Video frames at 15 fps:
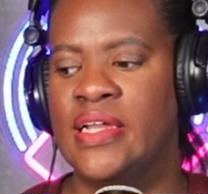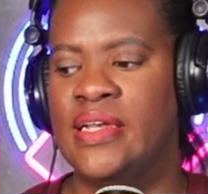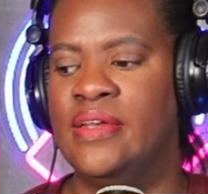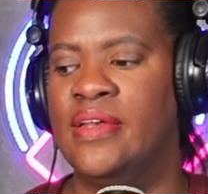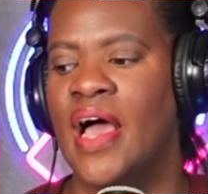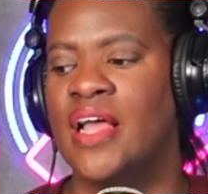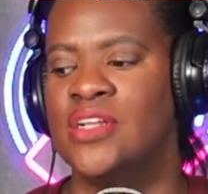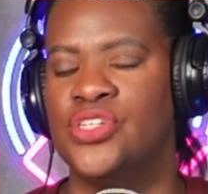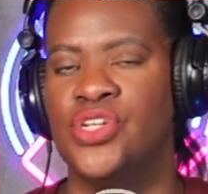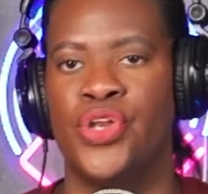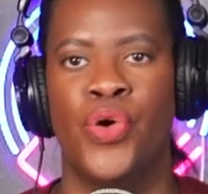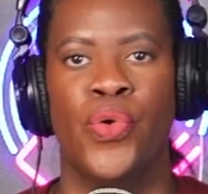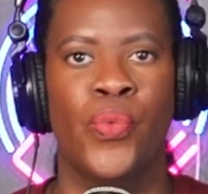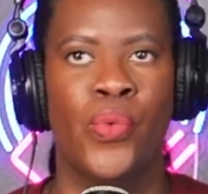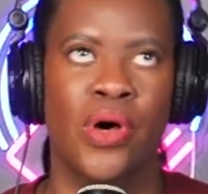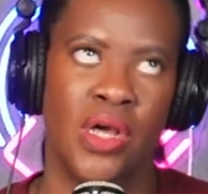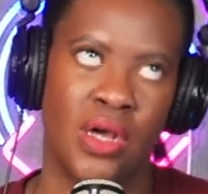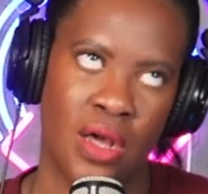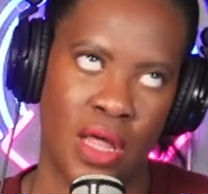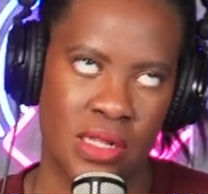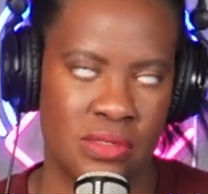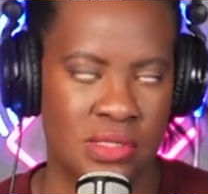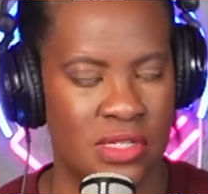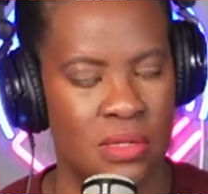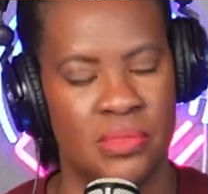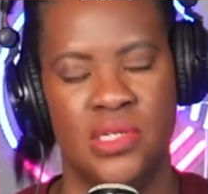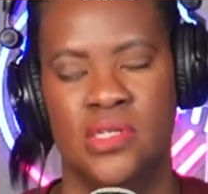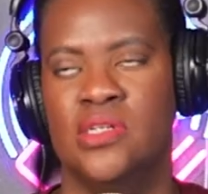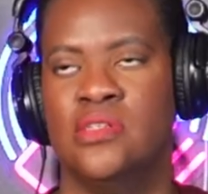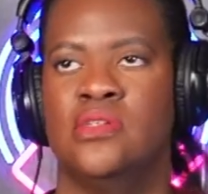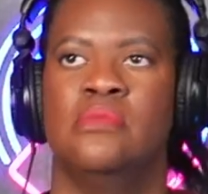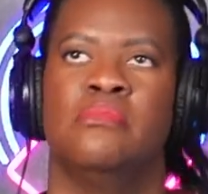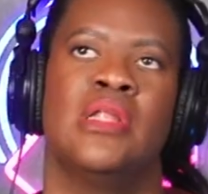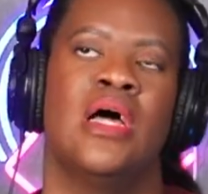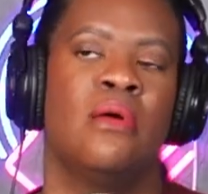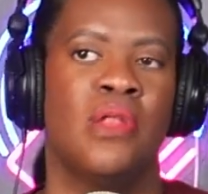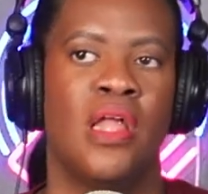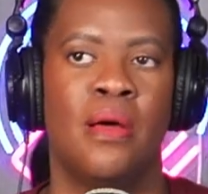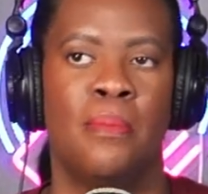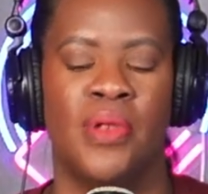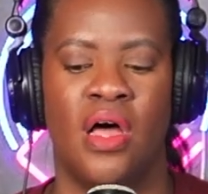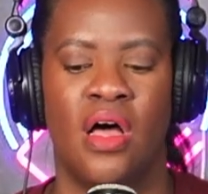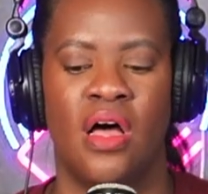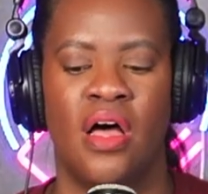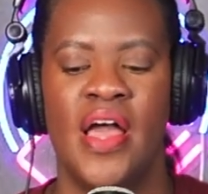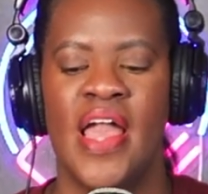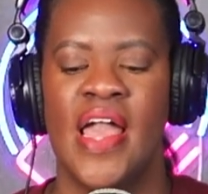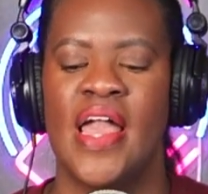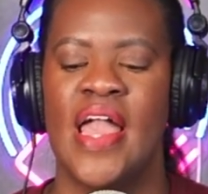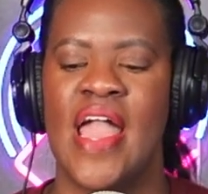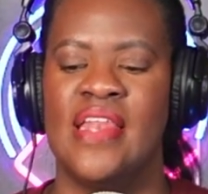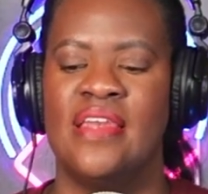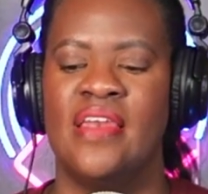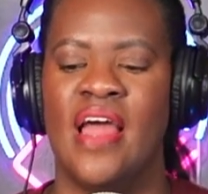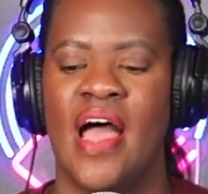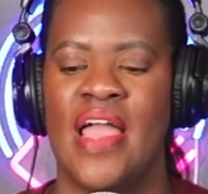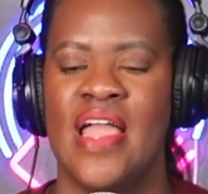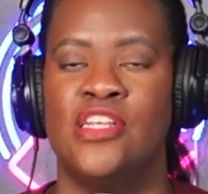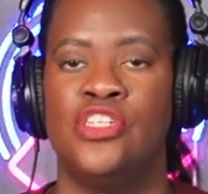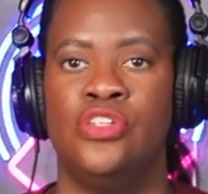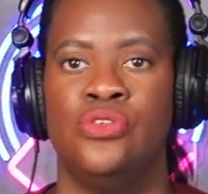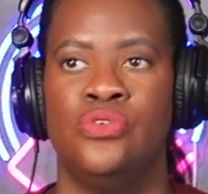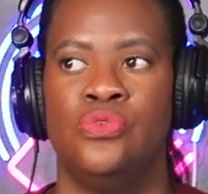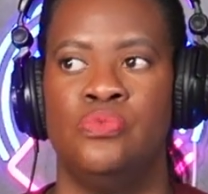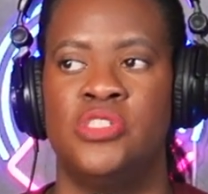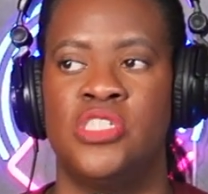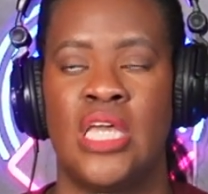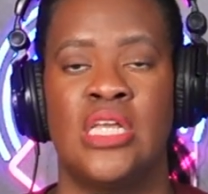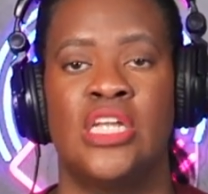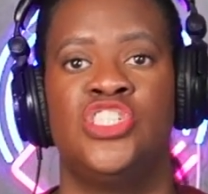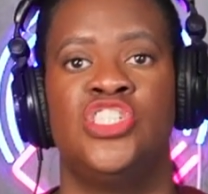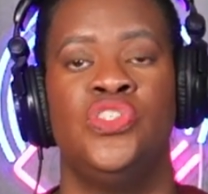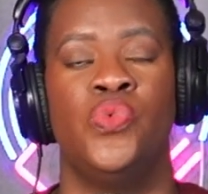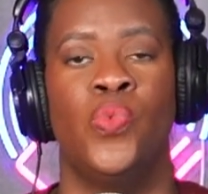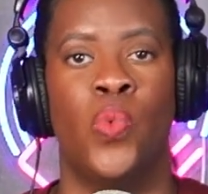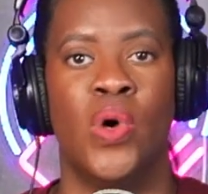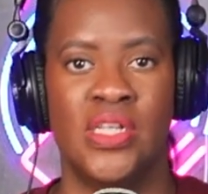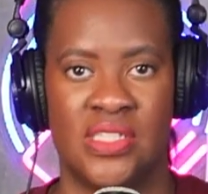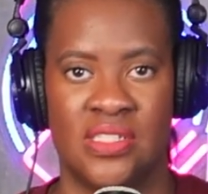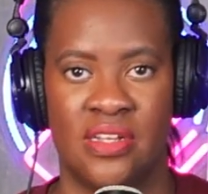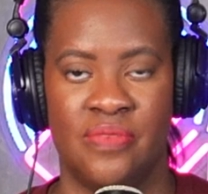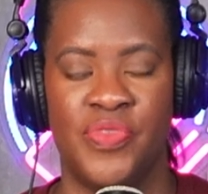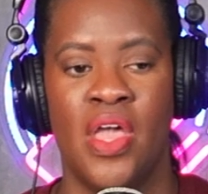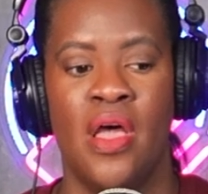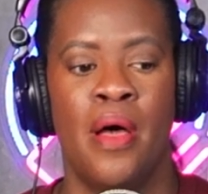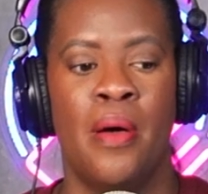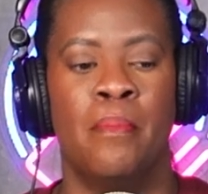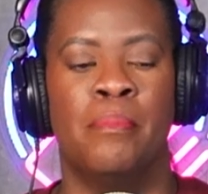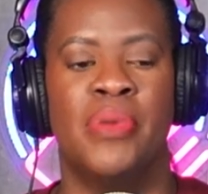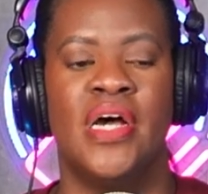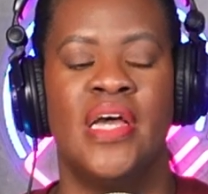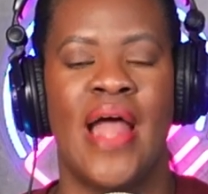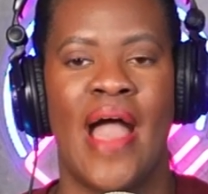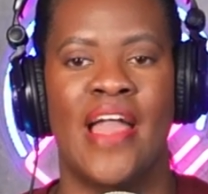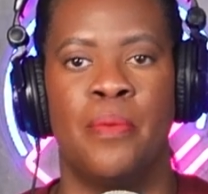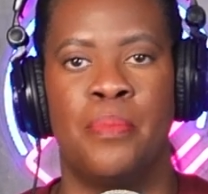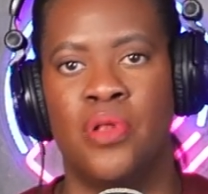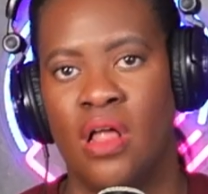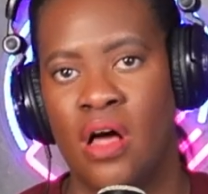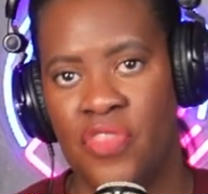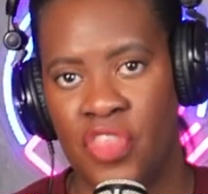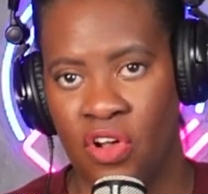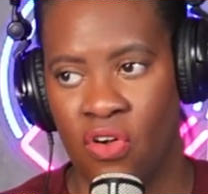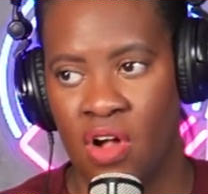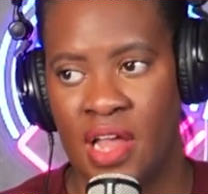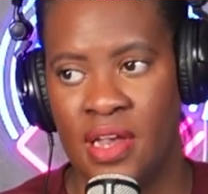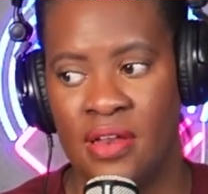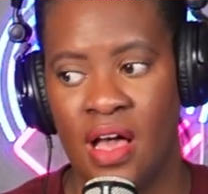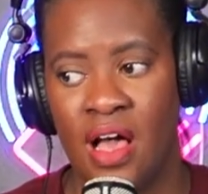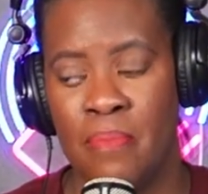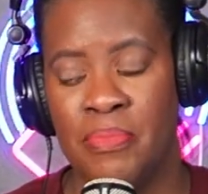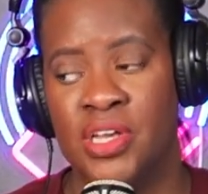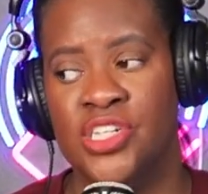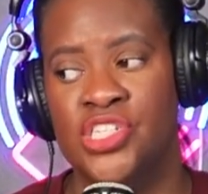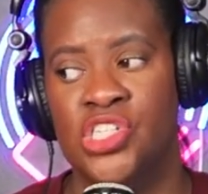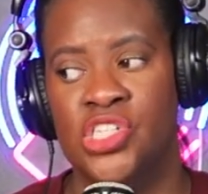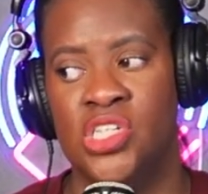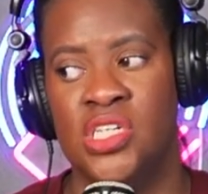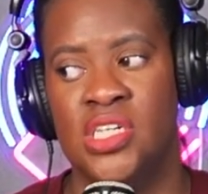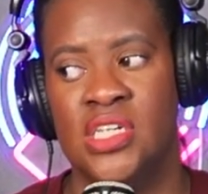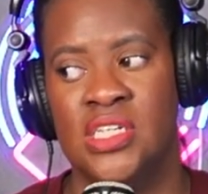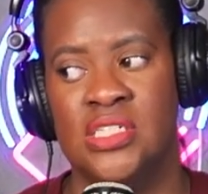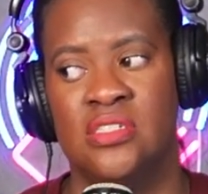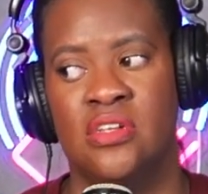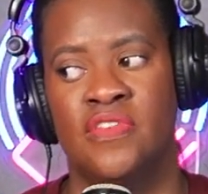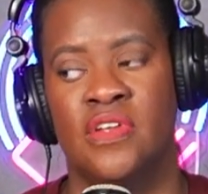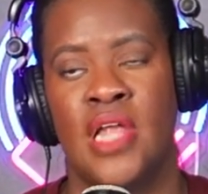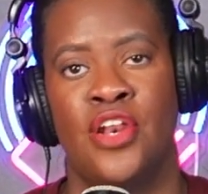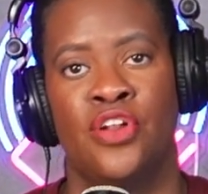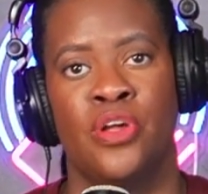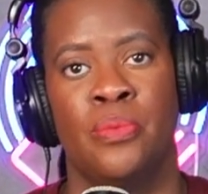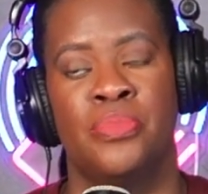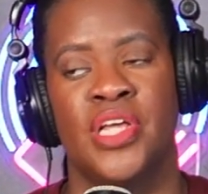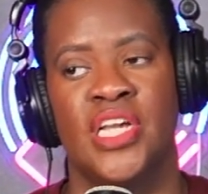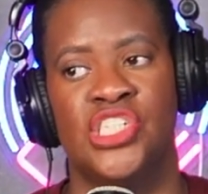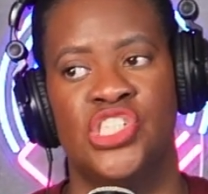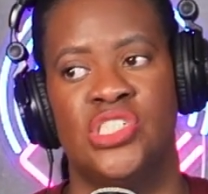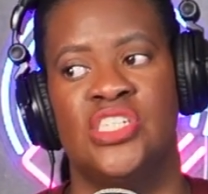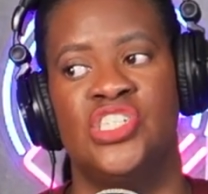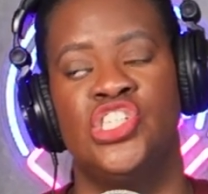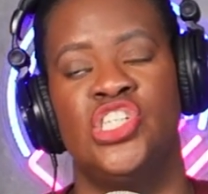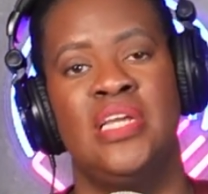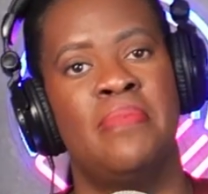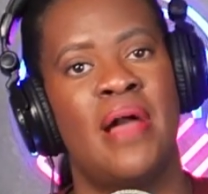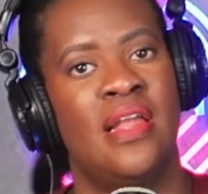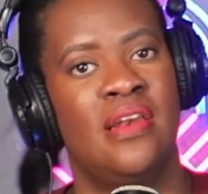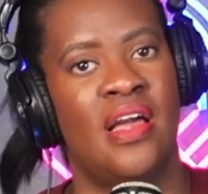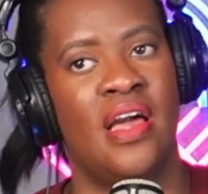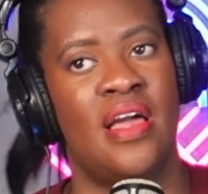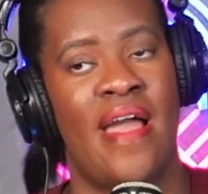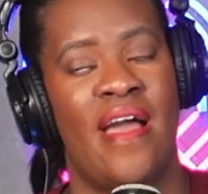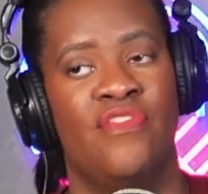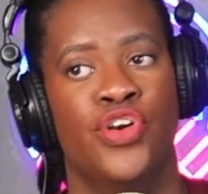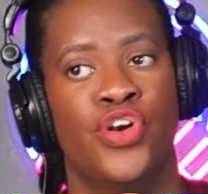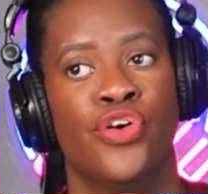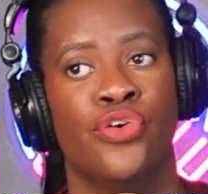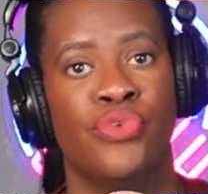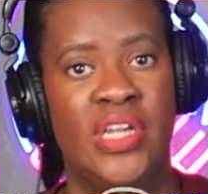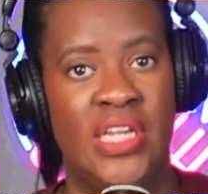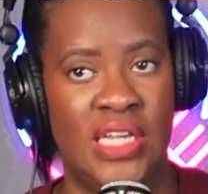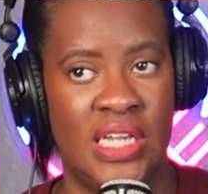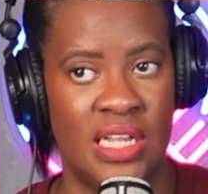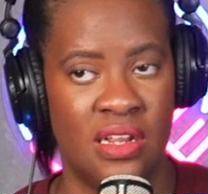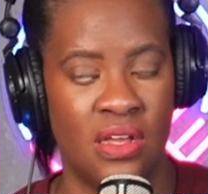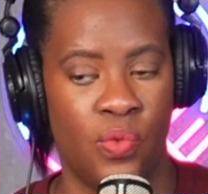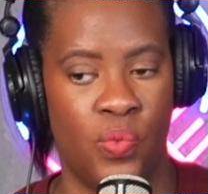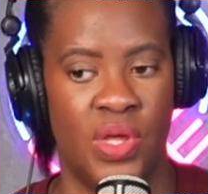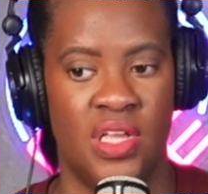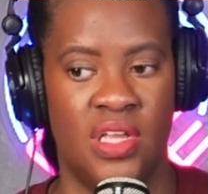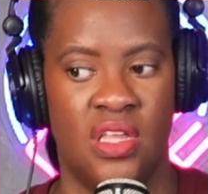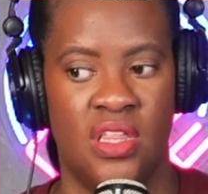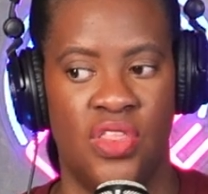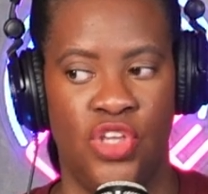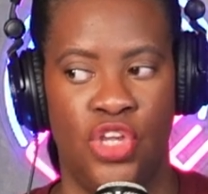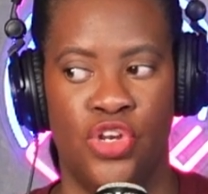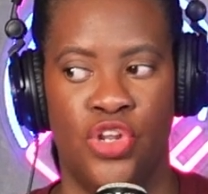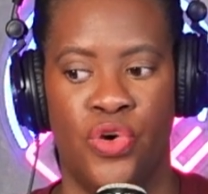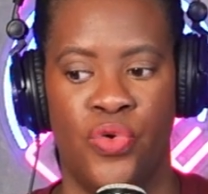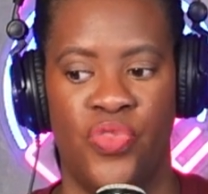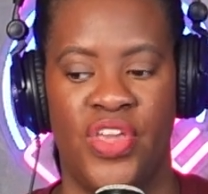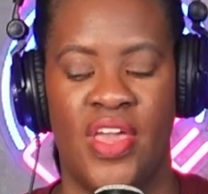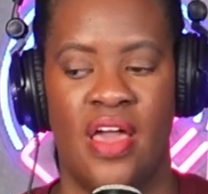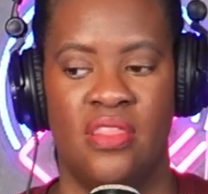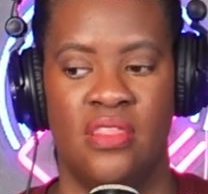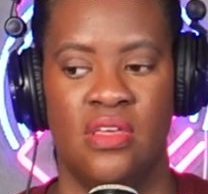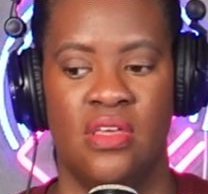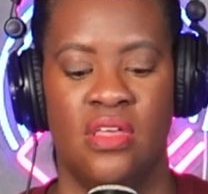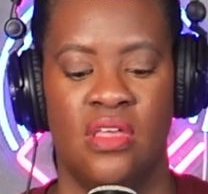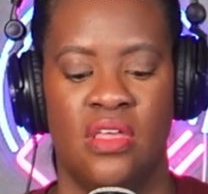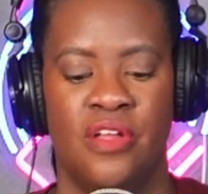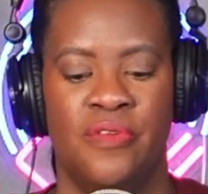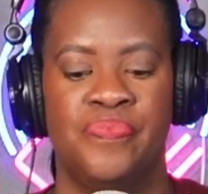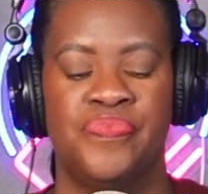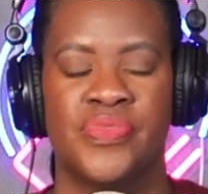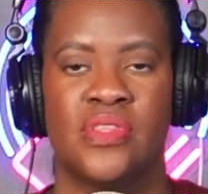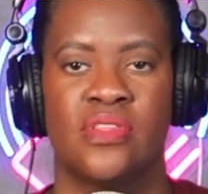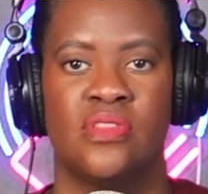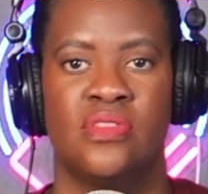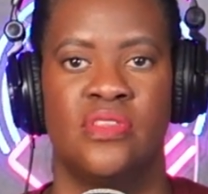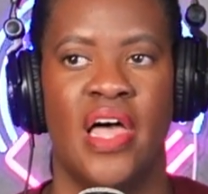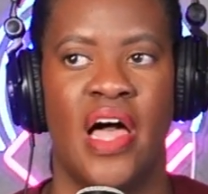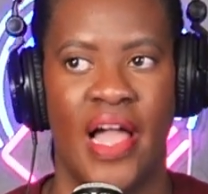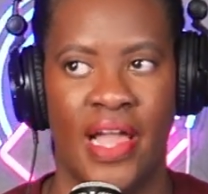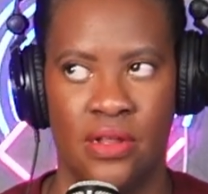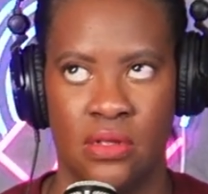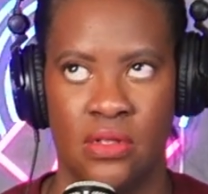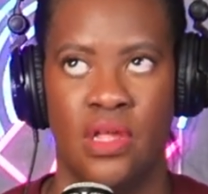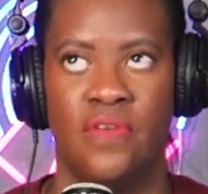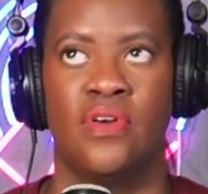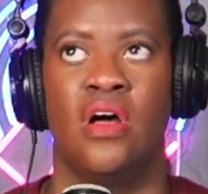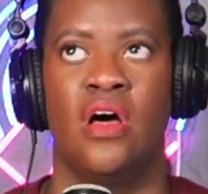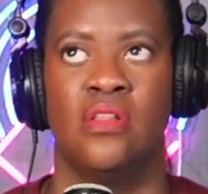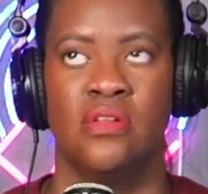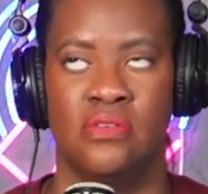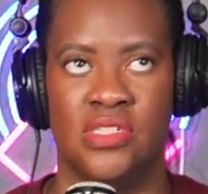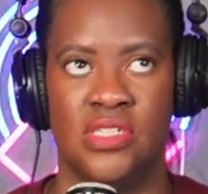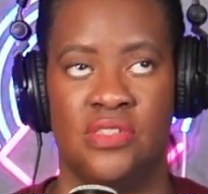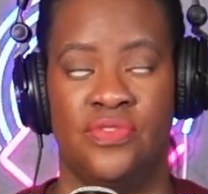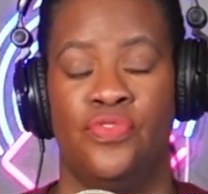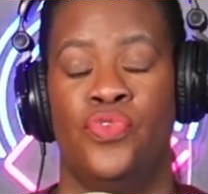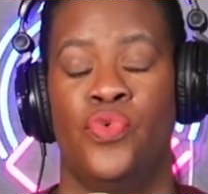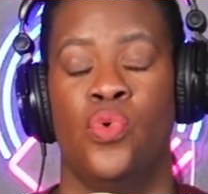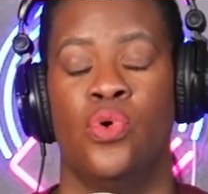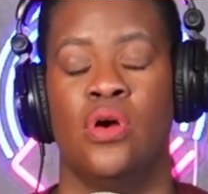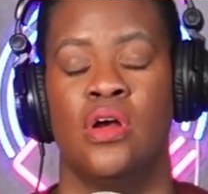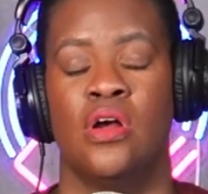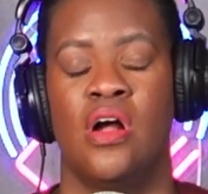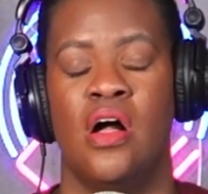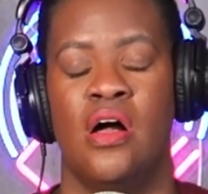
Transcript: not to know what colorism is, and blah, blah, blah, and to say that she wasn't. But I applaud the Grand Dame because she is of a lighter complexion, and she might not have agreed with, the title of colorist for